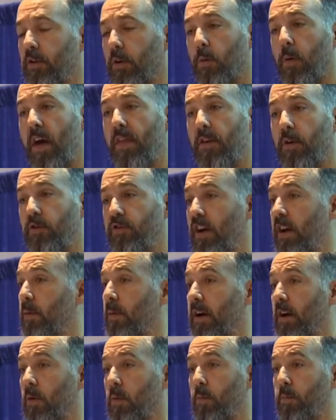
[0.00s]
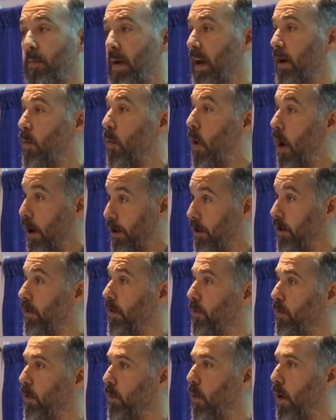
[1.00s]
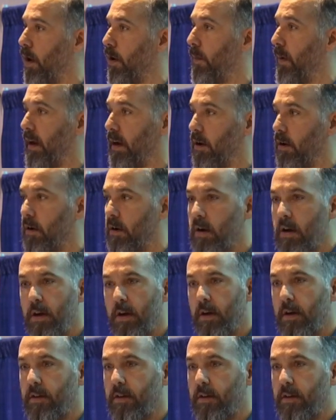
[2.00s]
They'll run their generator, make water through a water maker,